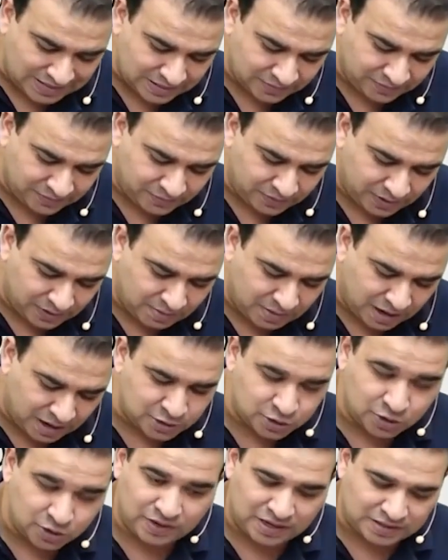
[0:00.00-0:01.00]
the free
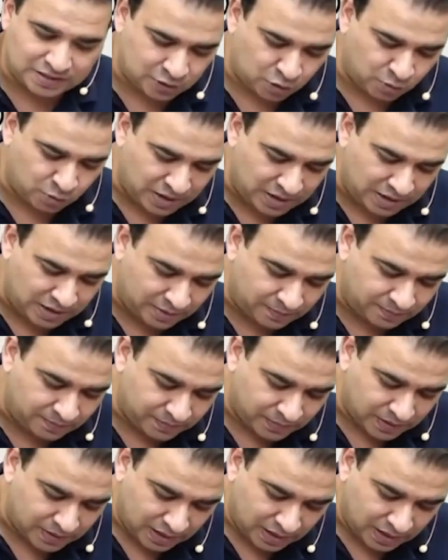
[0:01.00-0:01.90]
margin of lesser omentum